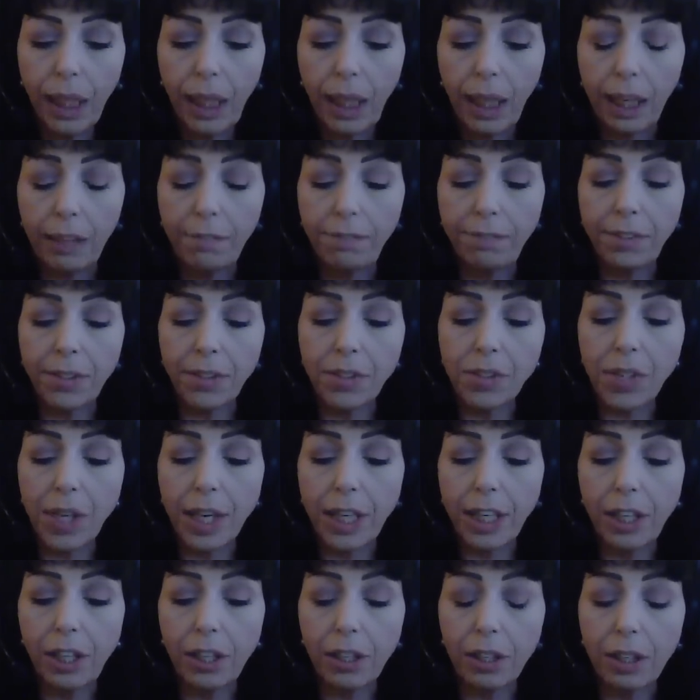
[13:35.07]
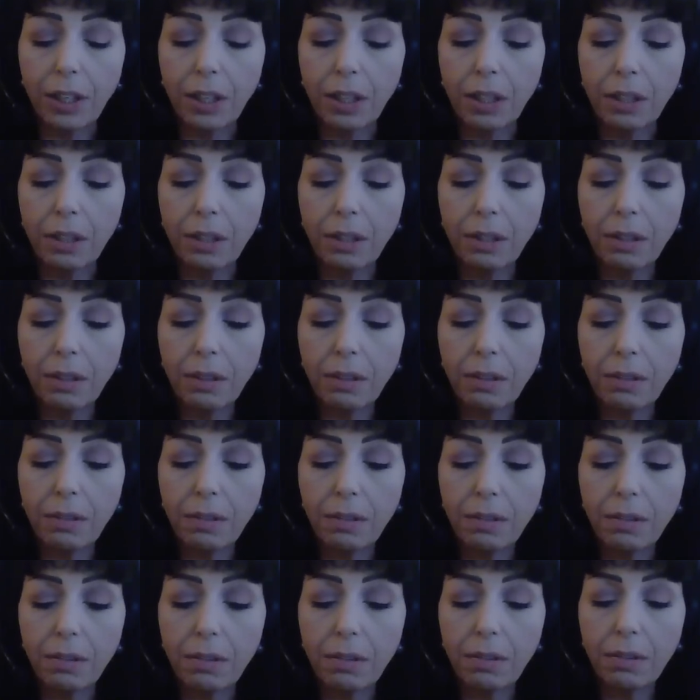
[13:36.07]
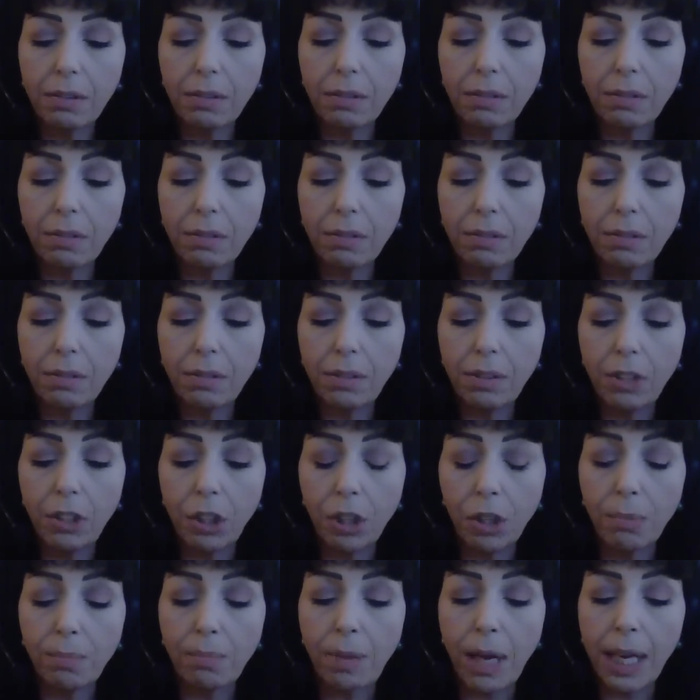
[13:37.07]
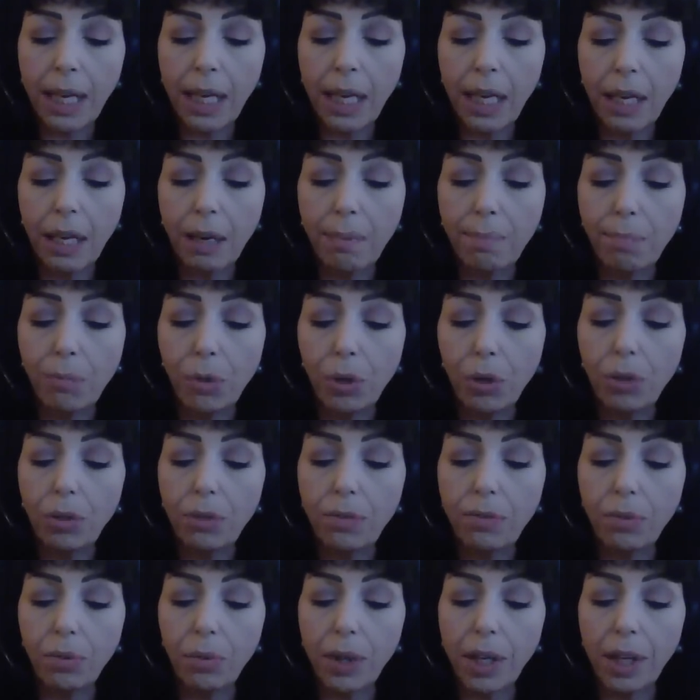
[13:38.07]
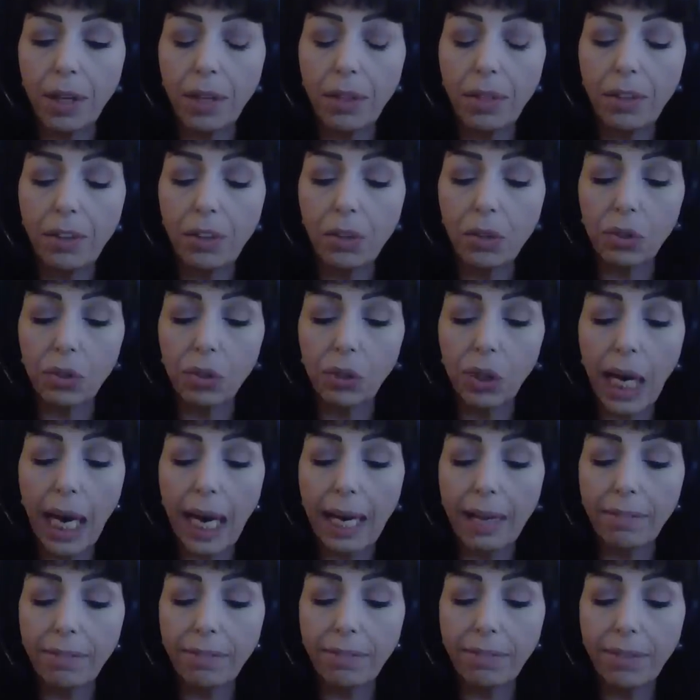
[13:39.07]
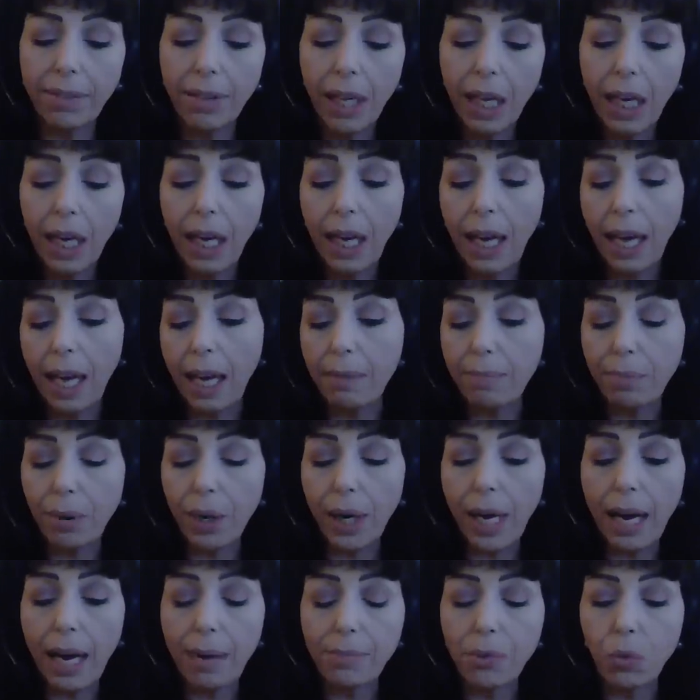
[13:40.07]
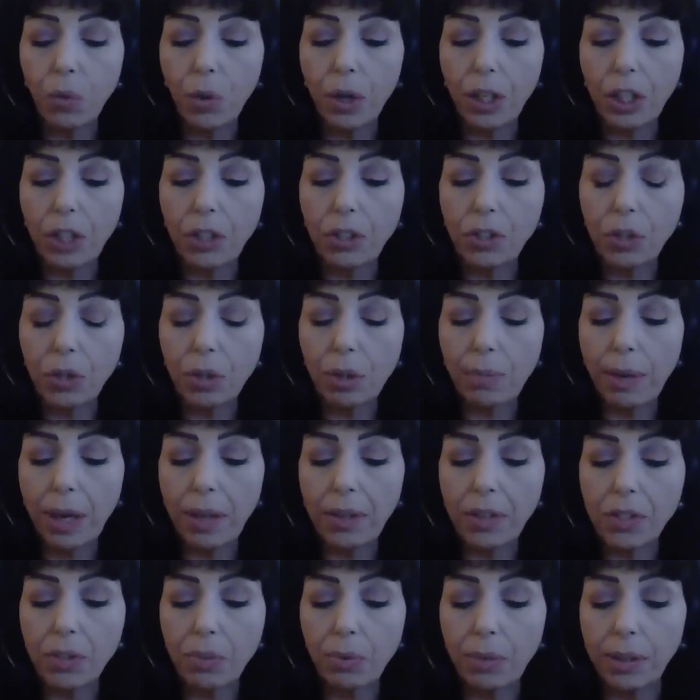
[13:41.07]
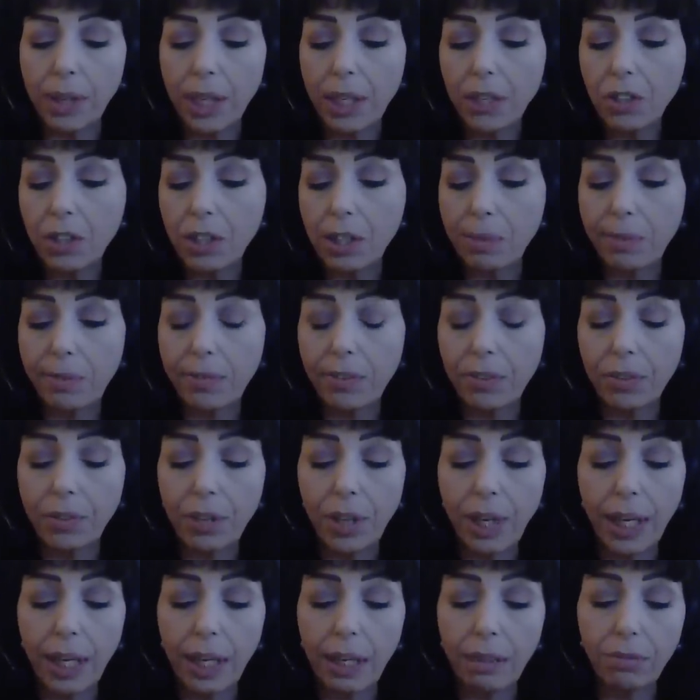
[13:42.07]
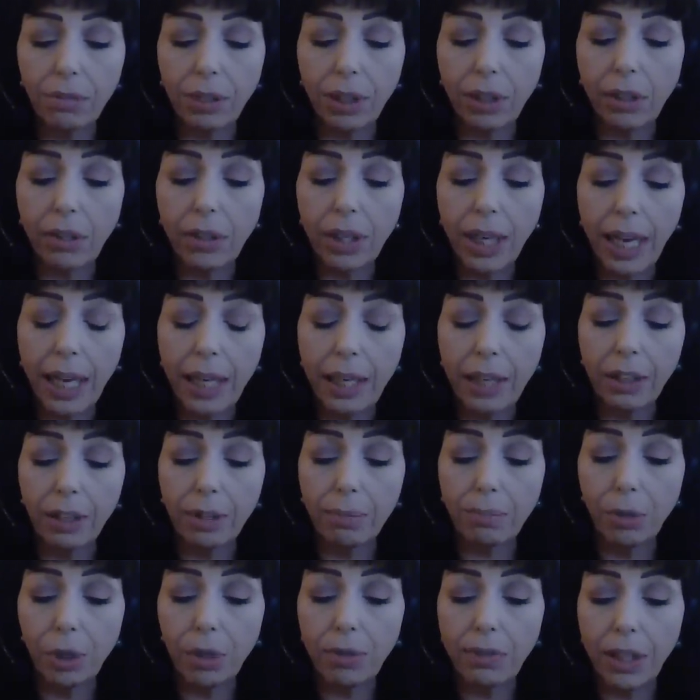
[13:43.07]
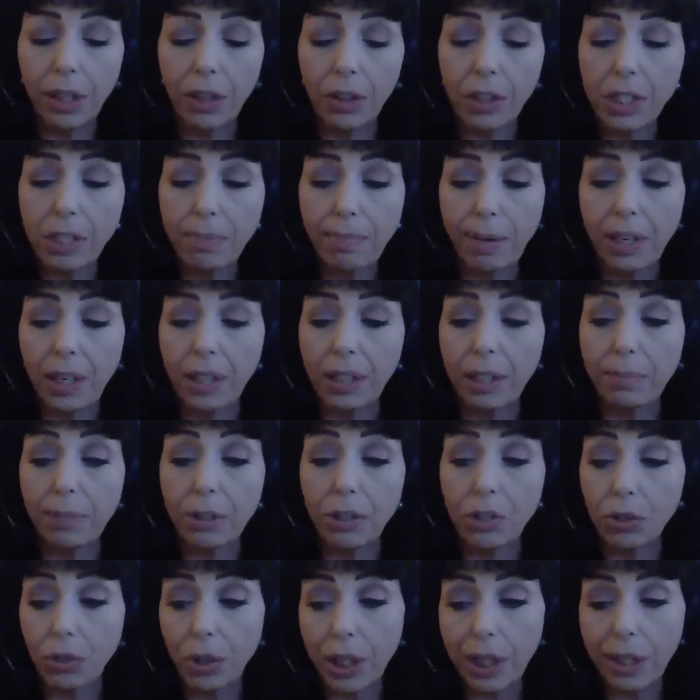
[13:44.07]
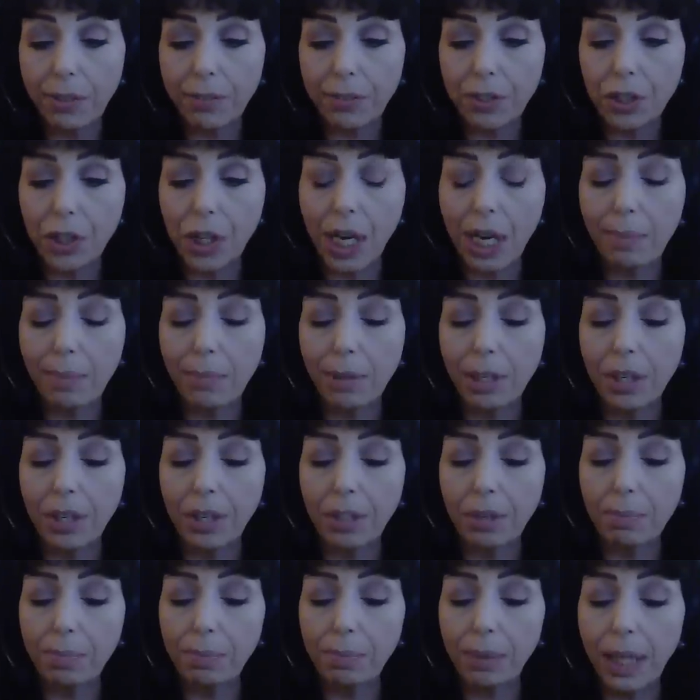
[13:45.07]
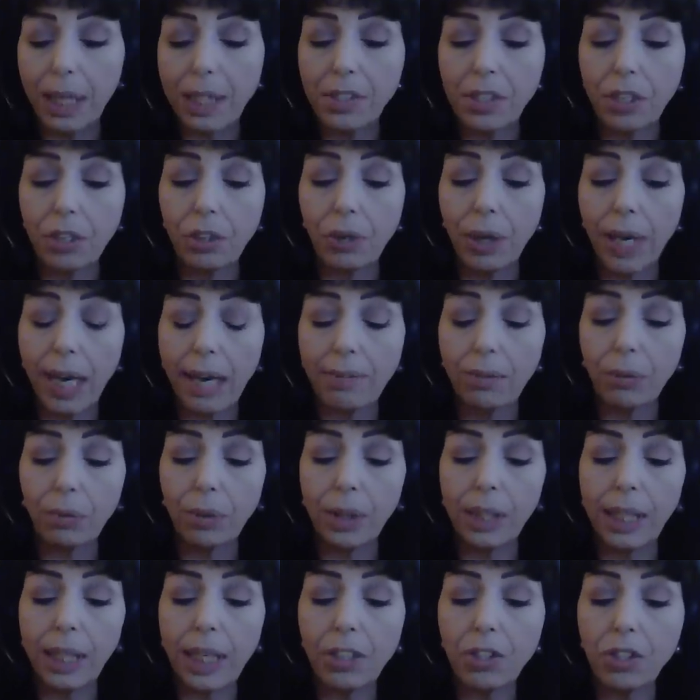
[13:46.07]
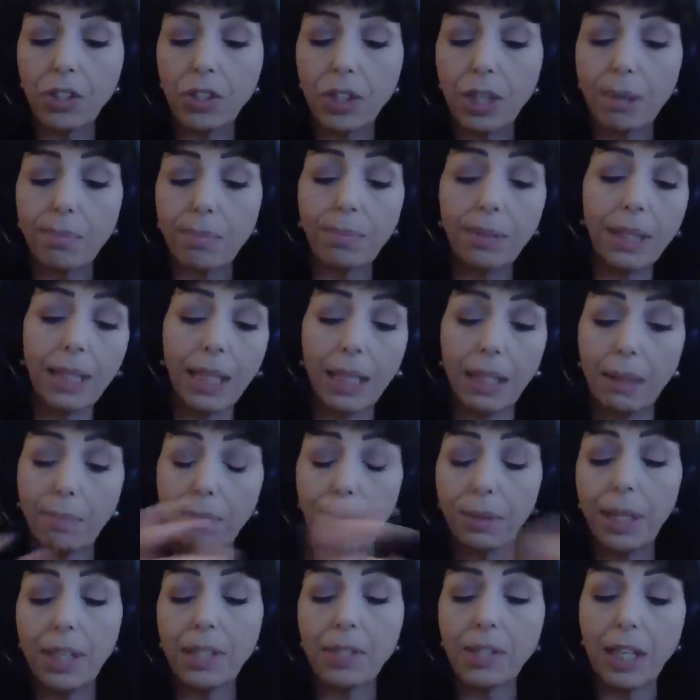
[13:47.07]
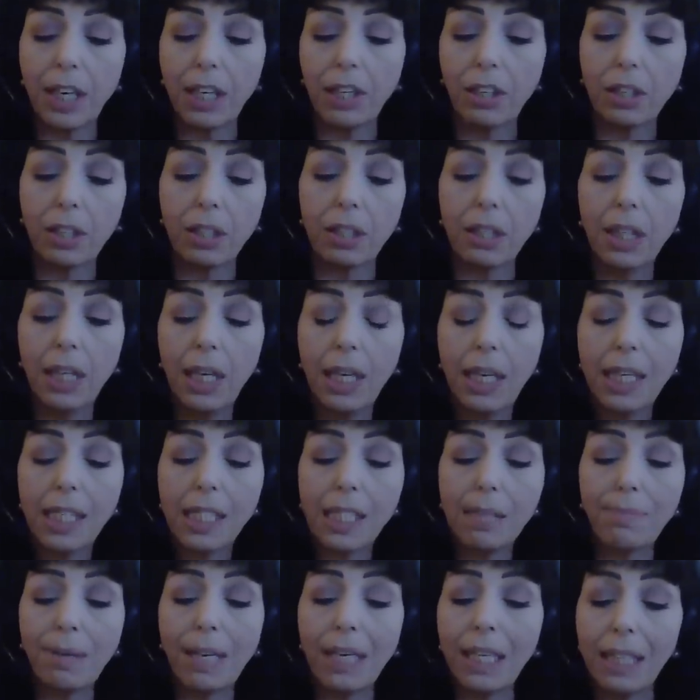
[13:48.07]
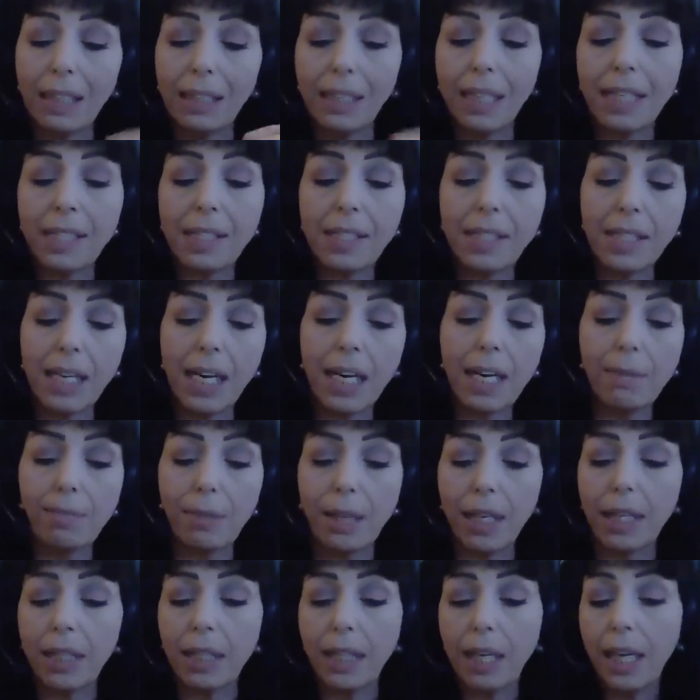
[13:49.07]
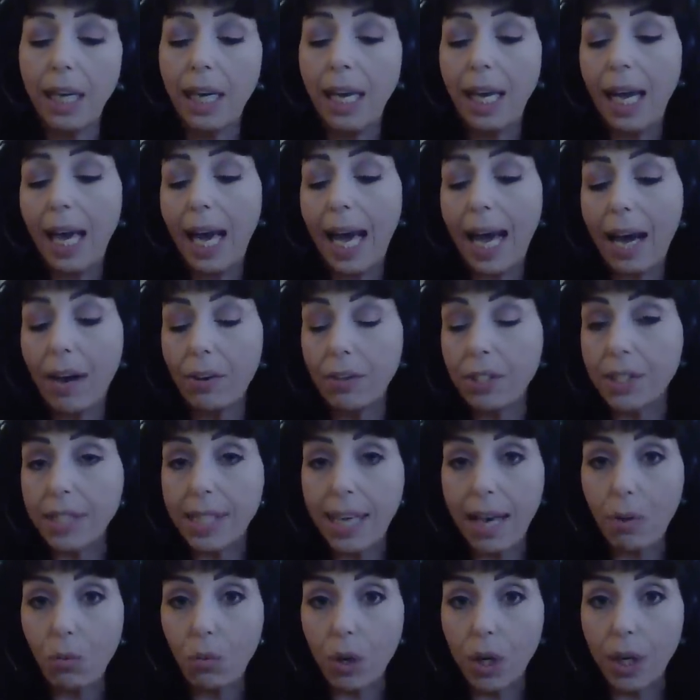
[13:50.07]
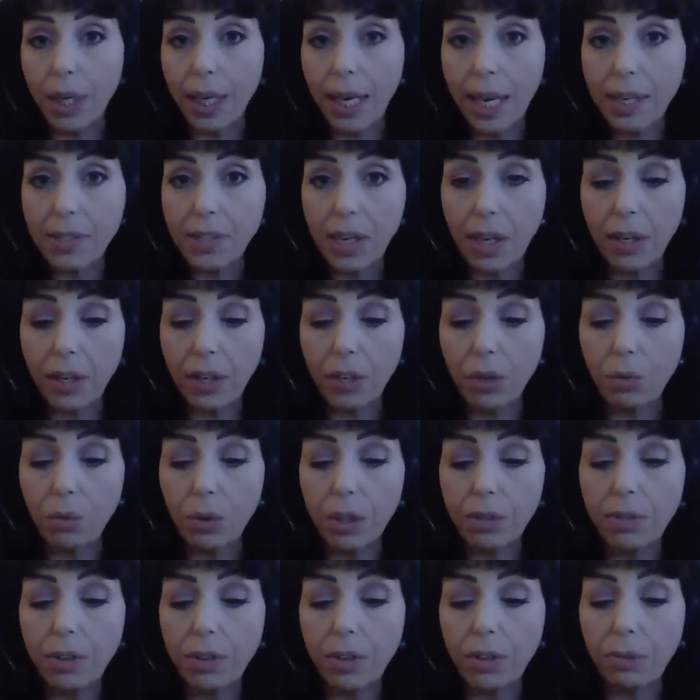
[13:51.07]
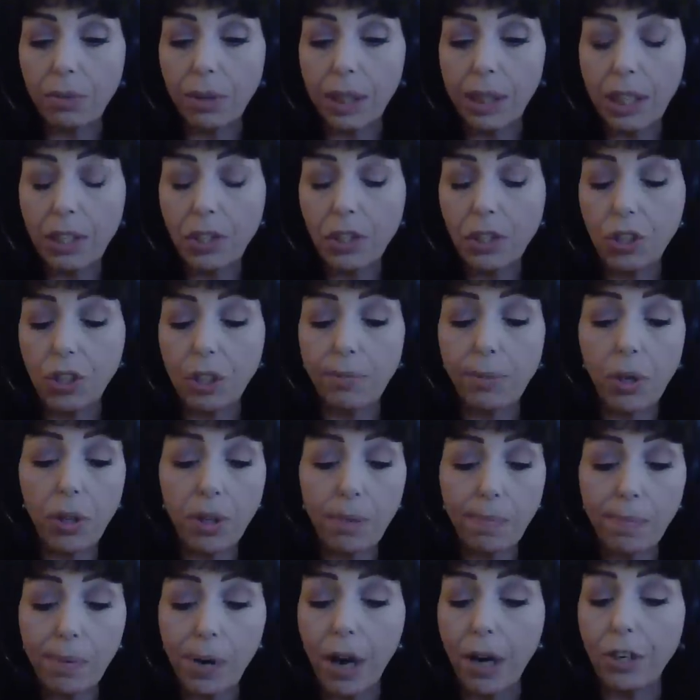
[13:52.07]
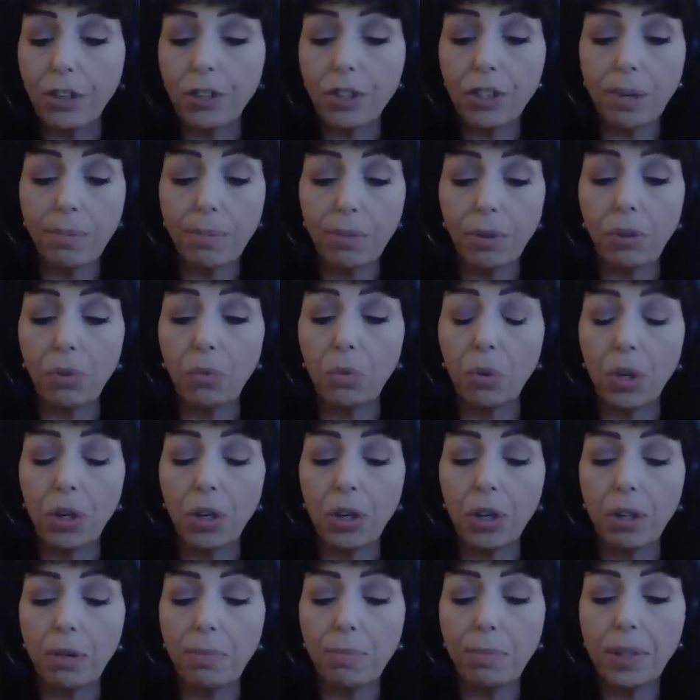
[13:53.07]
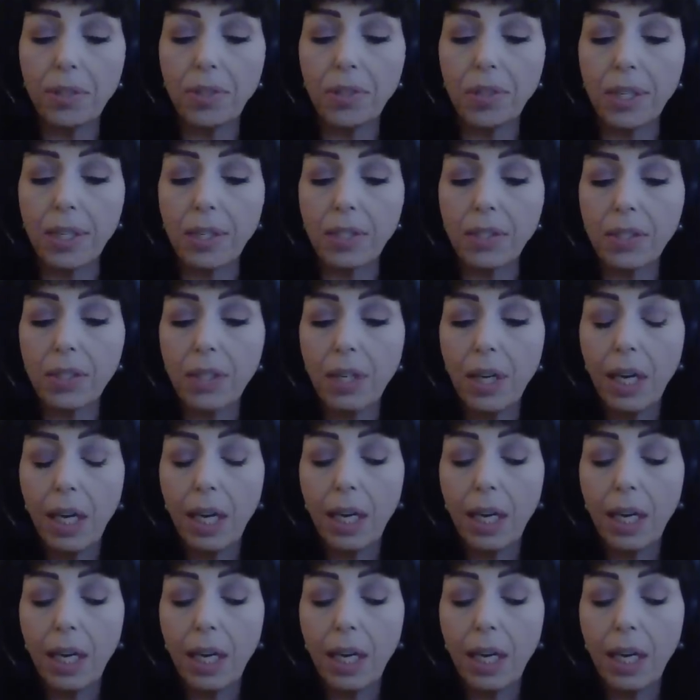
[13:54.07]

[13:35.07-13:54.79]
It feels like you're making a move with your life, and perhaps what do you do about this relationship? If you're thinking of relocating or moving or spending the majority of your time in another place, and you have a relationship in the place that you're spending less time in, how does that work? How's that going to work for the relationship or the partnership or the work or the business?